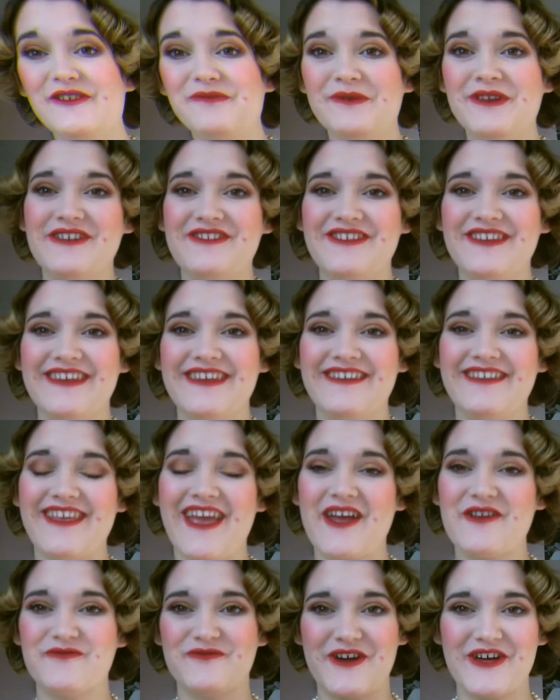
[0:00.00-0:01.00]
Hello beauties
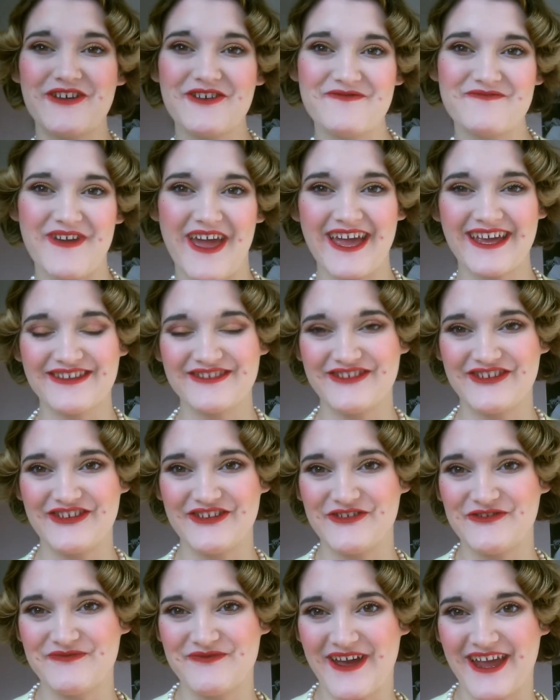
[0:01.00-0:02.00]
and welcome back
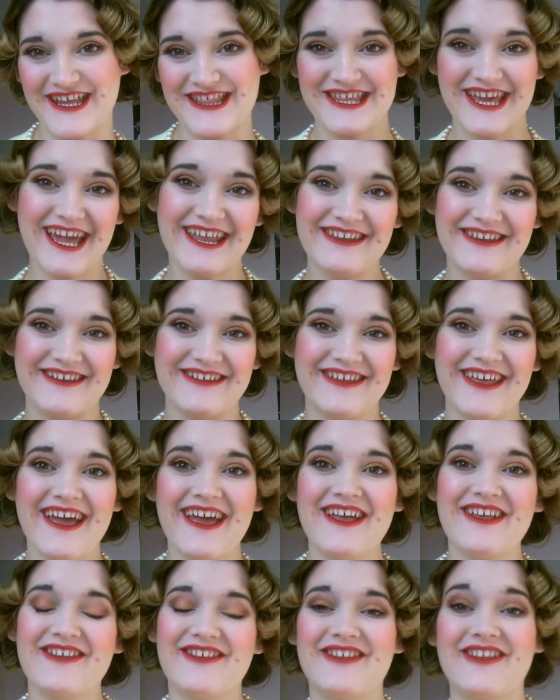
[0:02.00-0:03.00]
to my channel.
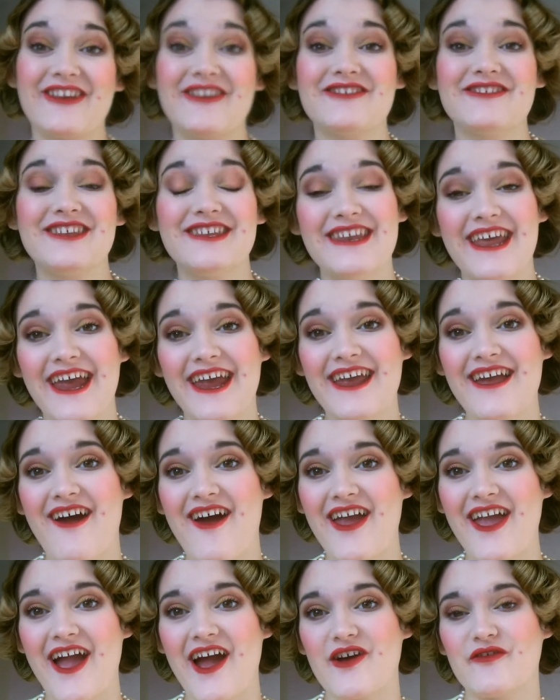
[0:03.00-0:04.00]
So today
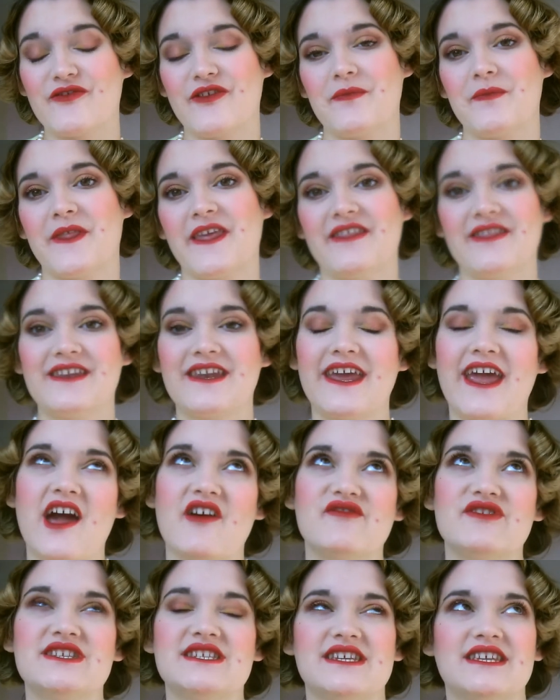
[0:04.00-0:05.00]
I have something that I
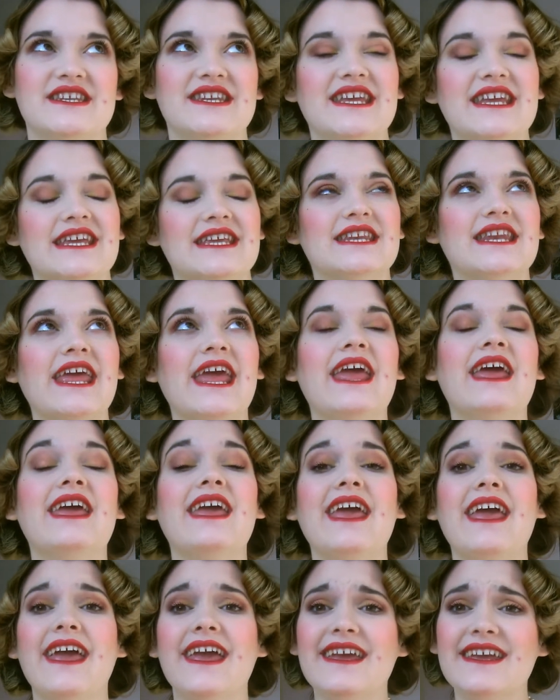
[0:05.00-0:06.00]
haven't done in
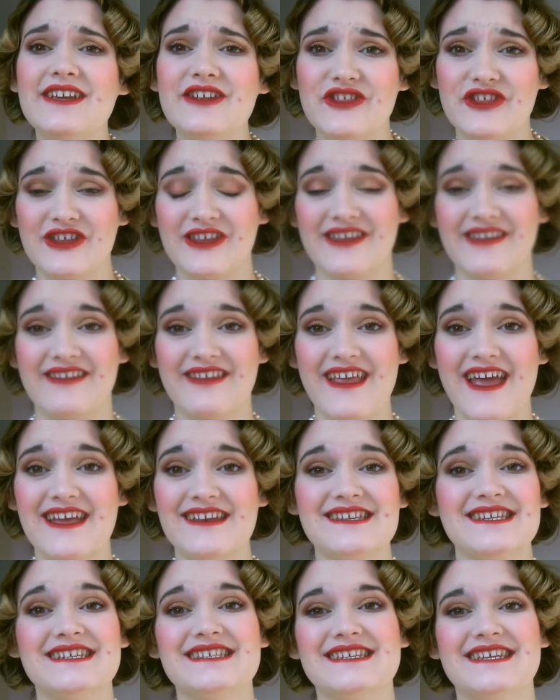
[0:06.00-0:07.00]
ages,
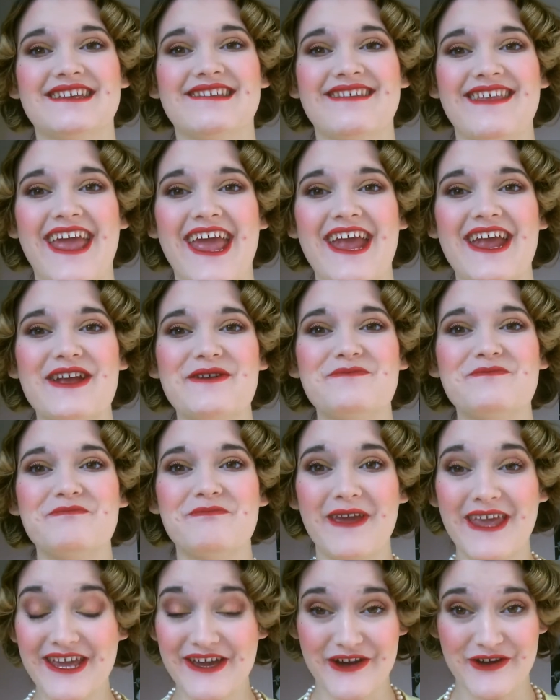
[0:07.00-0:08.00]
and it is a
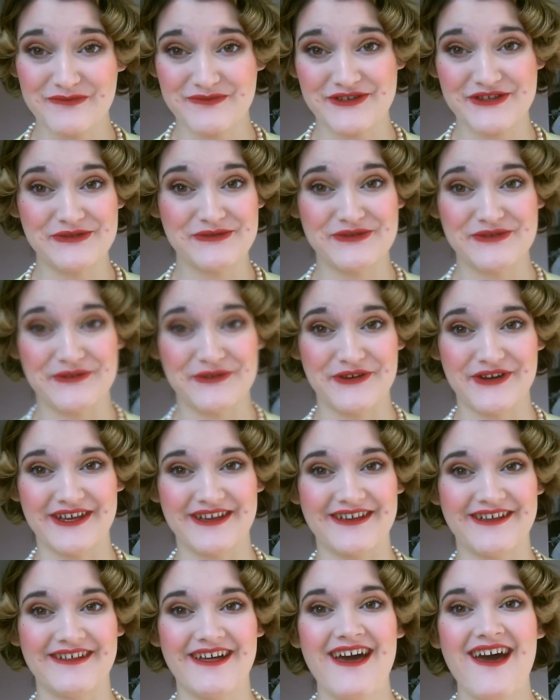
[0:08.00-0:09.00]
makeup
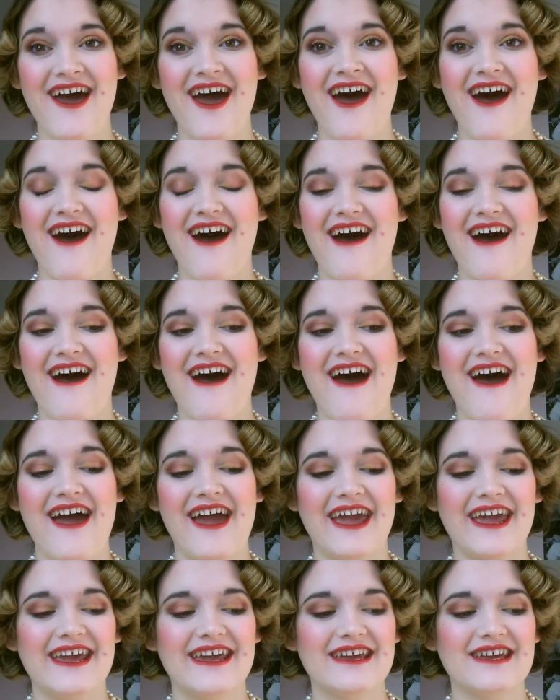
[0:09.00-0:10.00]
tutorial.
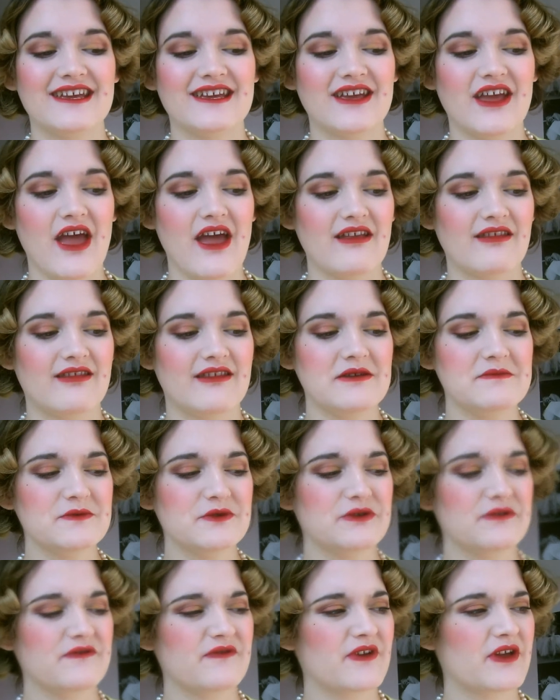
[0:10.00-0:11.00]
I seem
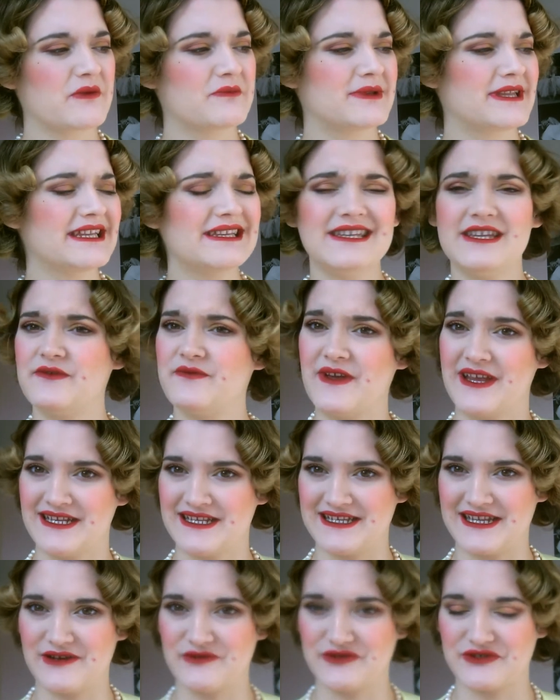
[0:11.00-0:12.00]
to have completely
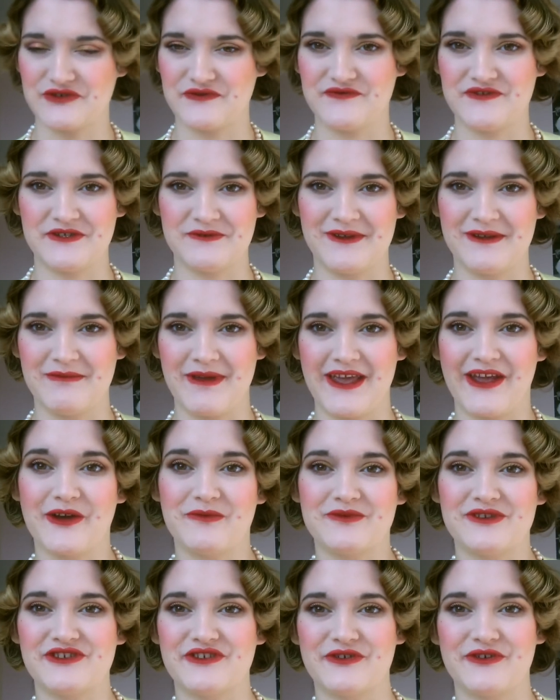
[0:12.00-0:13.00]
faded out of doing
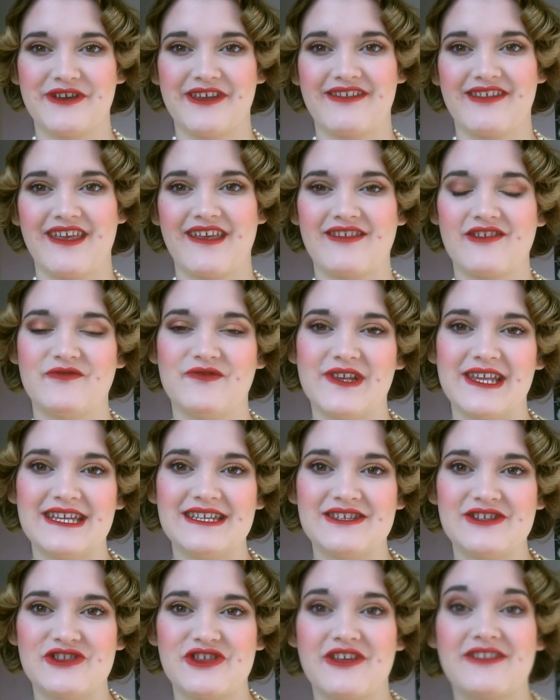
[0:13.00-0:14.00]
makeup tutorials as of
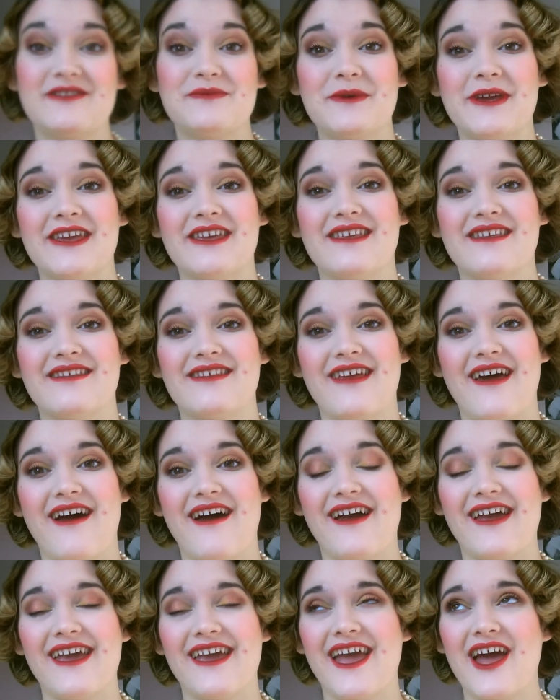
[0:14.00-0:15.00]
late, just because
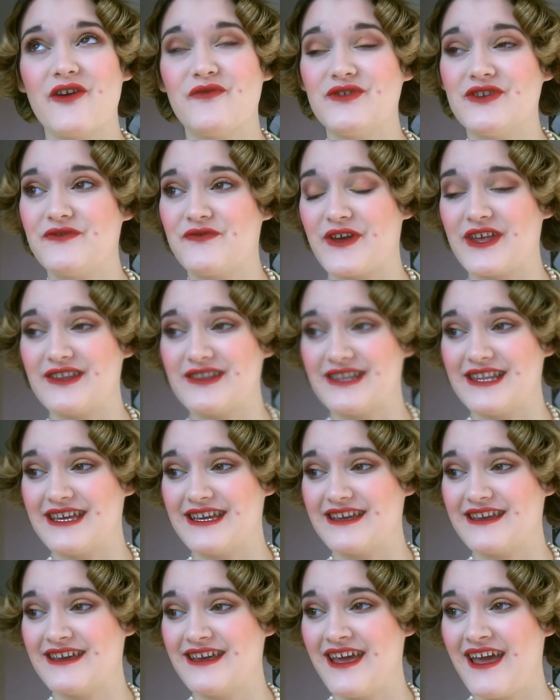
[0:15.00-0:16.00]
I haven't felt
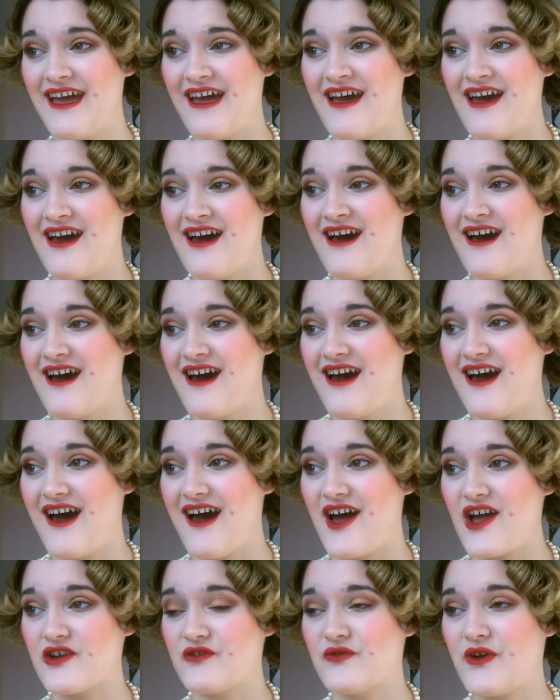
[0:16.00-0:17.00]
like
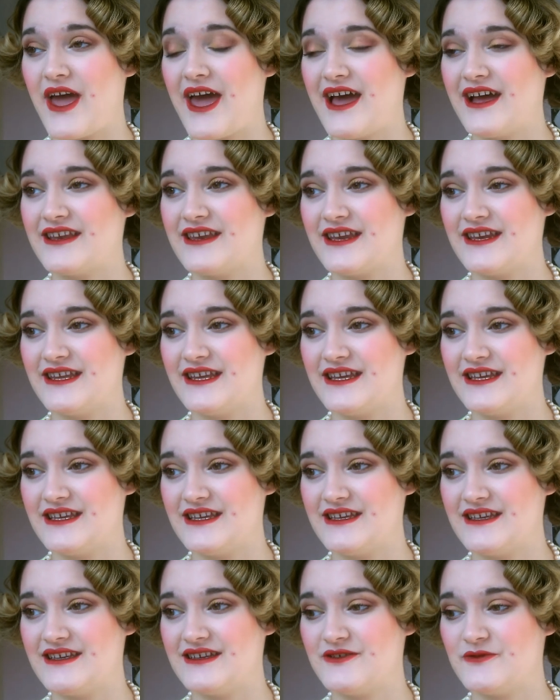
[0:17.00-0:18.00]
I've had
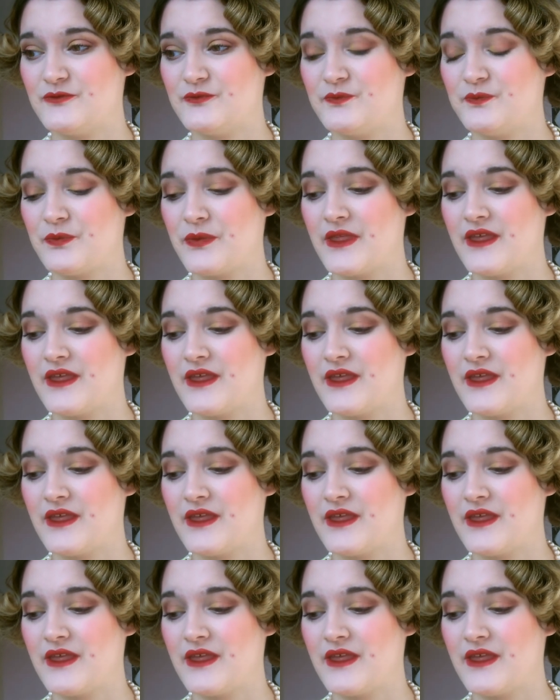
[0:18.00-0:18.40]
any